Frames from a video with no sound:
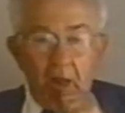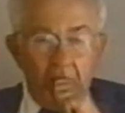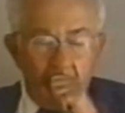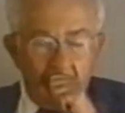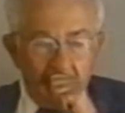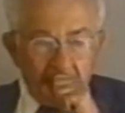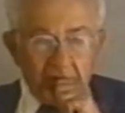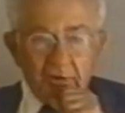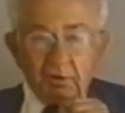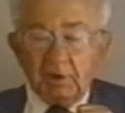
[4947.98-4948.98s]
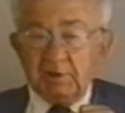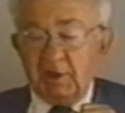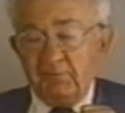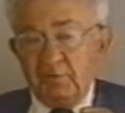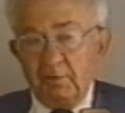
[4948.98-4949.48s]
that you can
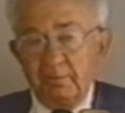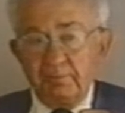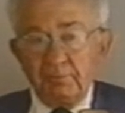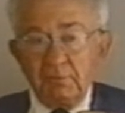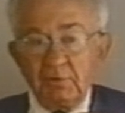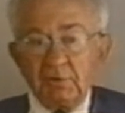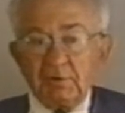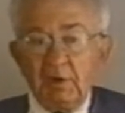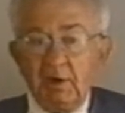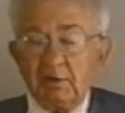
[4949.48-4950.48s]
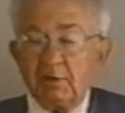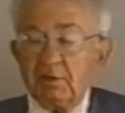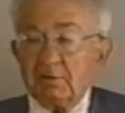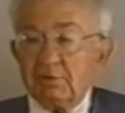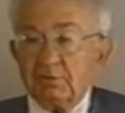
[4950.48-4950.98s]
never look to
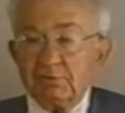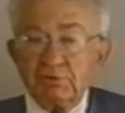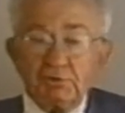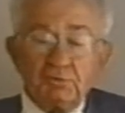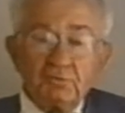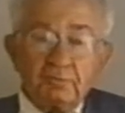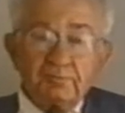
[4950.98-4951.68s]
Article 2